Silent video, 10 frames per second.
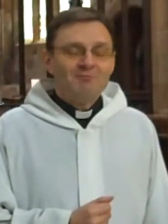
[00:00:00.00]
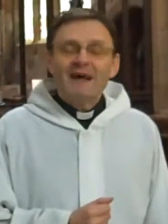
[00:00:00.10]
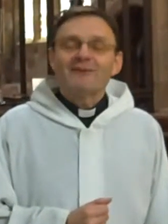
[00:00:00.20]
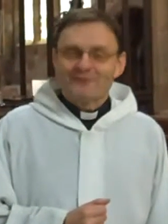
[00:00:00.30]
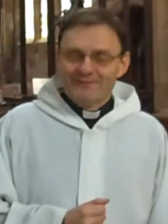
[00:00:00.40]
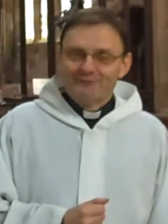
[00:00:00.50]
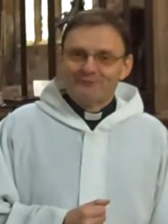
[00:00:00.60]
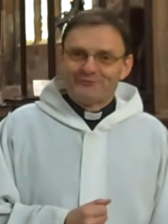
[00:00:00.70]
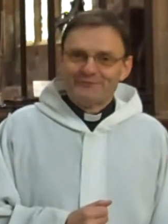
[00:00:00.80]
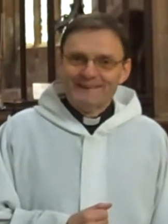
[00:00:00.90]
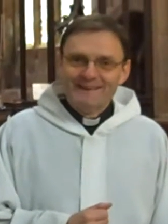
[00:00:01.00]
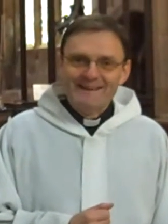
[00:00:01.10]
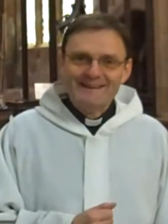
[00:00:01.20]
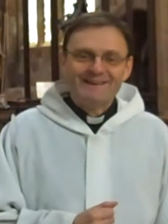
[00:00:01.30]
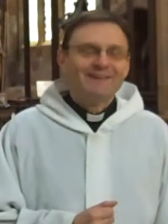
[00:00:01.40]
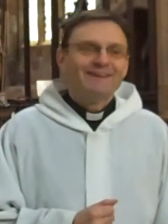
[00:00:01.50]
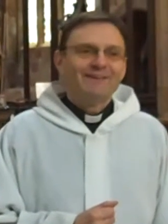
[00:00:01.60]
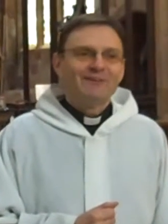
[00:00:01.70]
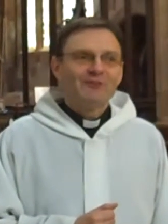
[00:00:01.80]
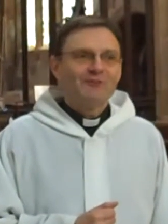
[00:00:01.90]
Massive.
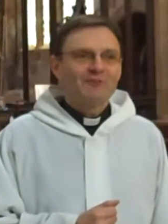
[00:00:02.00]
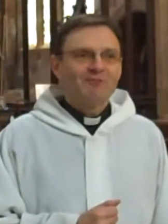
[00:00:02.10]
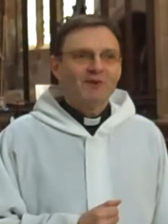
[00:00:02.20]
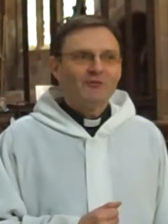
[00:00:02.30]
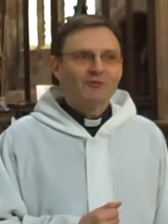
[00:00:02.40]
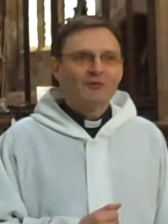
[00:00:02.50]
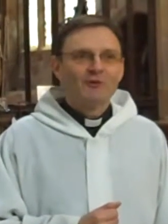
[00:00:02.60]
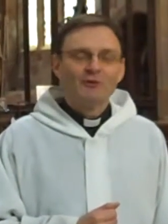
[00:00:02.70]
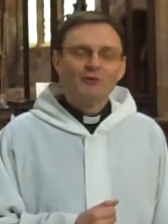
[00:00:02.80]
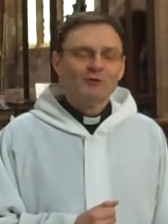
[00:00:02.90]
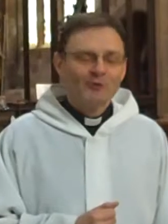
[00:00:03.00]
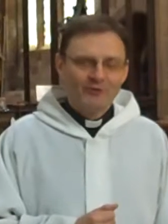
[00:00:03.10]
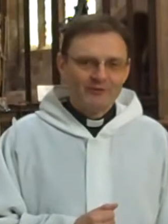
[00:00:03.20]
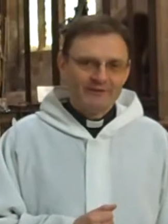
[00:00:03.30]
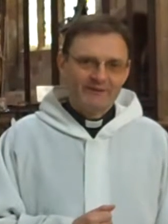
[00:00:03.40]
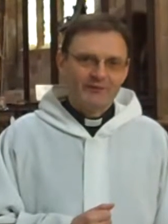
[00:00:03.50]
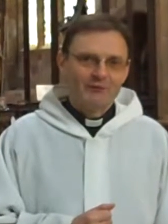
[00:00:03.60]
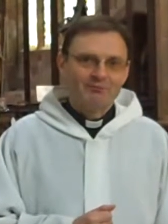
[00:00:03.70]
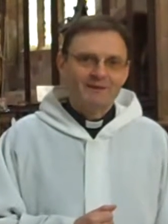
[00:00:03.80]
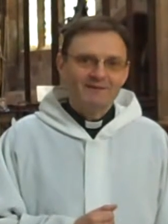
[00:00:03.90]
It is the most
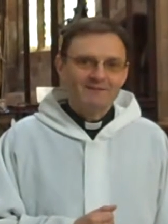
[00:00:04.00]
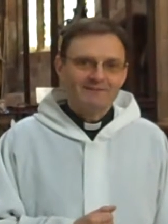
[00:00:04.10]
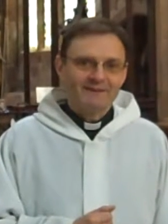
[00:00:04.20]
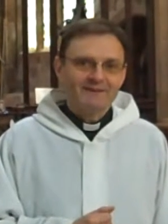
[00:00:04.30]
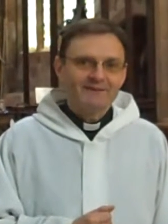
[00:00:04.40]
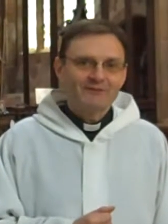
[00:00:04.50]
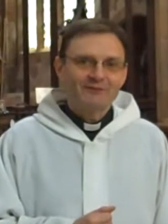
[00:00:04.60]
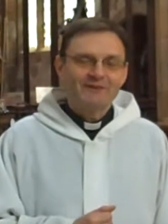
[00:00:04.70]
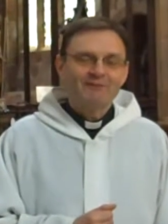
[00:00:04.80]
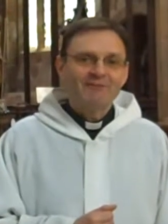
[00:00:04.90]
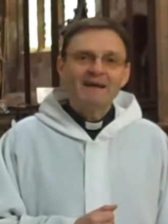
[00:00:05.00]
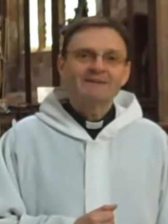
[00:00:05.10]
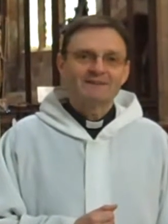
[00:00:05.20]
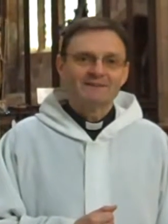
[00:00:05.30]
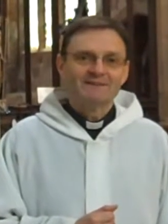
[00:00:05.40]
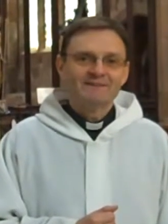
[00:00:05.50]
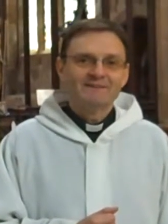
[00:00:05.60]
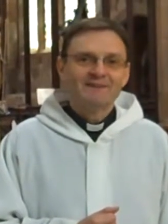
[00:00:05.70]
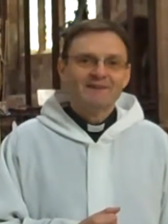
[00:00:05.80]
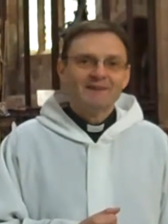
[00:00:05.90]
glorious building you can imagine,
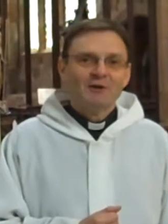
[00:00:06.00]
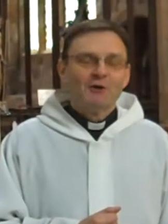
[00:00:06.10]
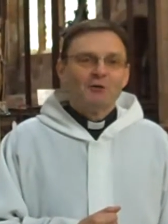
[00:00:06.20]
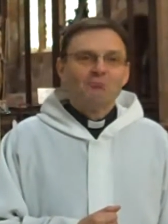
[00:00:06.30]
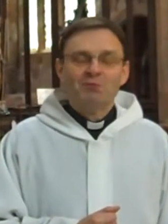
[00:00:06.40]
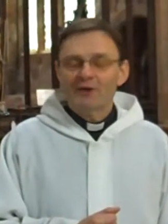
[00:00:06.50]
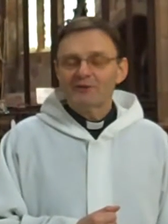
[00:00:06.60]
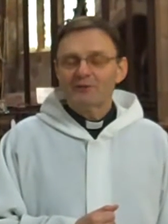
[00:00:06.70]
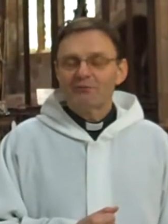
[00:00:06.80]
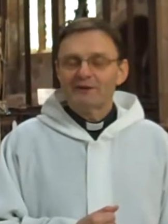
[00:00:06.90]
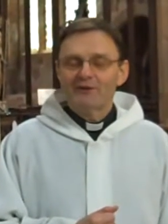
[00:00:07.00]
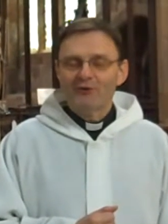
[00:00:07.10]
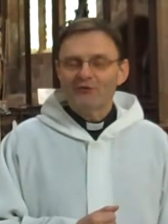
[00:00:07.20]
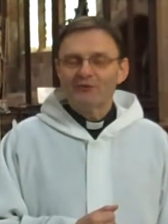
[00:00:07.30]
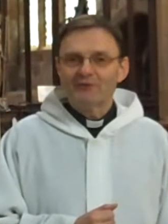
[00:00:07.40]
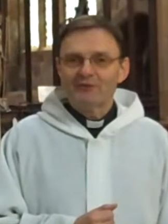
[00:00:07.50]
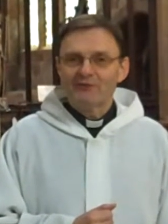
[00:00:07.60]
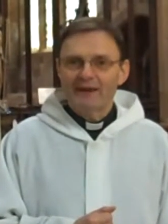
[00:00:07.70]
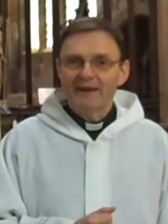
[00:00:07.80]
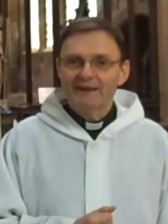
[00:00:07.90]
but because of
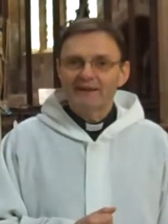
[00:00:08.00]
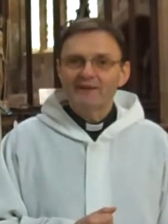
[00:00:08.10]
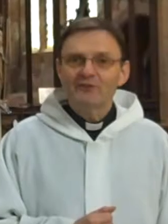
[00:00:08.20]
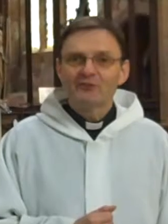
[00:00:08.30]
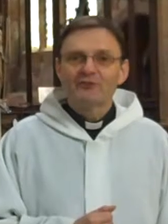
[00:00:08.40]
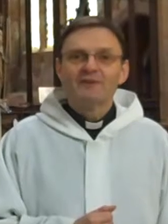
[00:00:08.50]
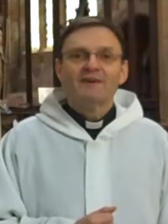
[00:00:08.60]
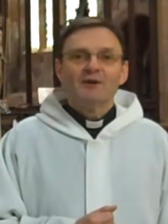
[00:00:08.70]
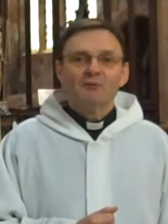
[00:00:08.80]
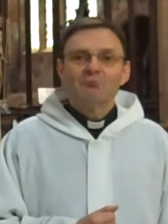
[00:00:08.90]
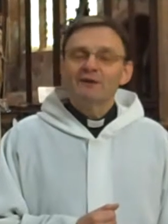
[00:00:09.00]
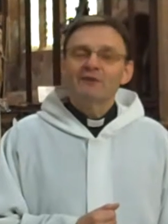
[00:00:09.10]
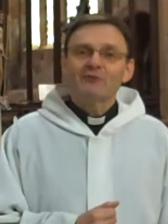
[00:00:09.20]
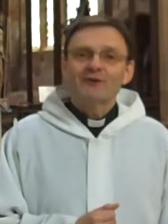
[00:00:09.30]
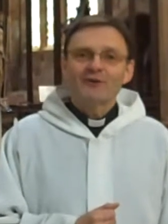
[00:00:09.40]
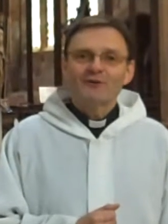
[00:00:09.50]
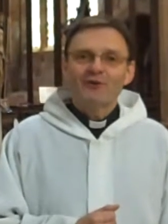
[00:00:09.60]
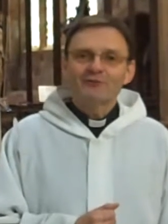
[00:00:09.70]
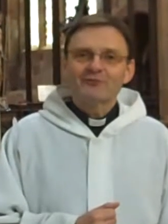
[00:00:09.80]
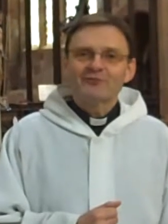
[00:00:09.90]
its age, bits are
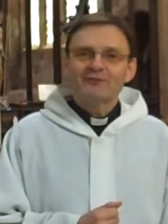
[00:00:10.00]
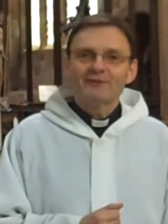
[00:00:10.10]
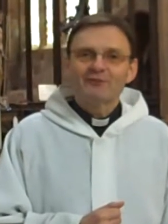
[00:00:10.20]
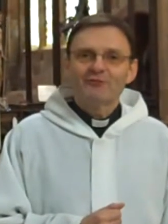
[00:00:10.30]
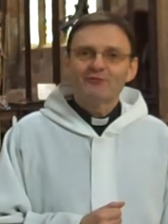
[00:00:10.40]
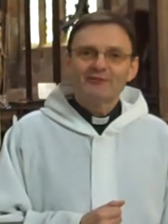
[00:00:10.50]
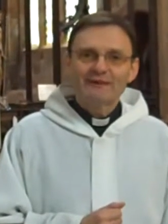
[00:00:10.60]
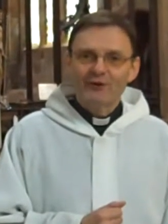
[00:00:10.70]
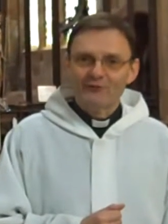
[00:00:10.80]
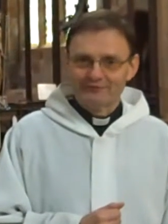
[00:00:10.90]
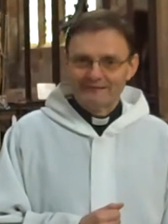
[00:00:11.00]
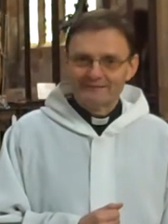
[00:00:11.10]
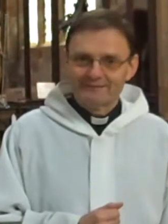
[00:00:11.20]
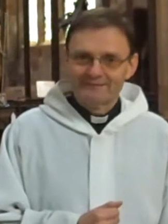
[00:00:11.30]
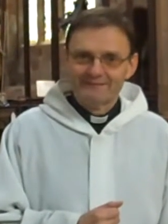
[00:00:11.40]
constantly falling off it,